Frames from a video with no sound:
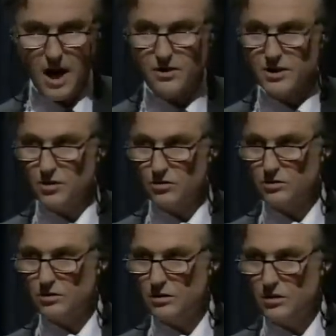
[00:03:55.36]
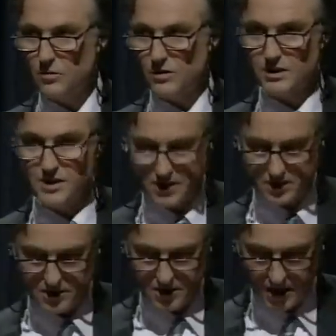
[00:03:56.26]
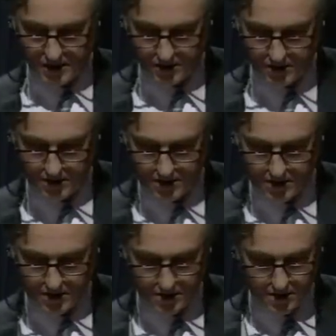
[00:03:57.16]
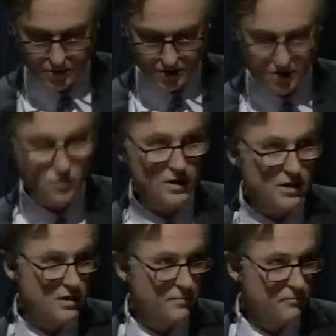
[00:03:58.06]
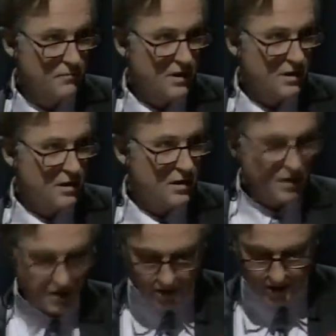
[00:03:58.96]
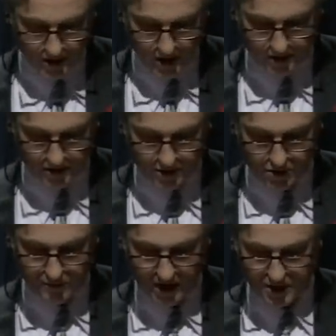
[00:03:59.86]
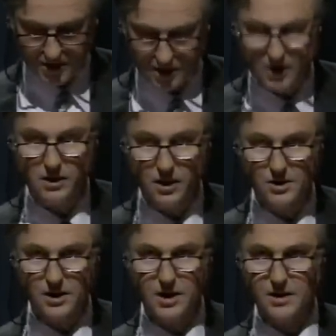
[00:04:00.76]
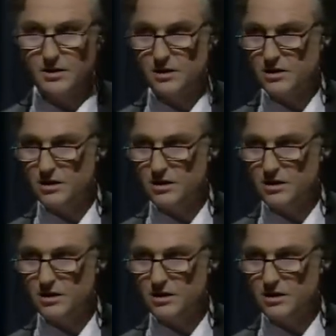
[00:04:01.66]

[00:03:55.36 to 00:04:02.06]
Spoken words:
Aristotle was a distant cousin to a squid, a closer cousin to a monkey, a closer cousin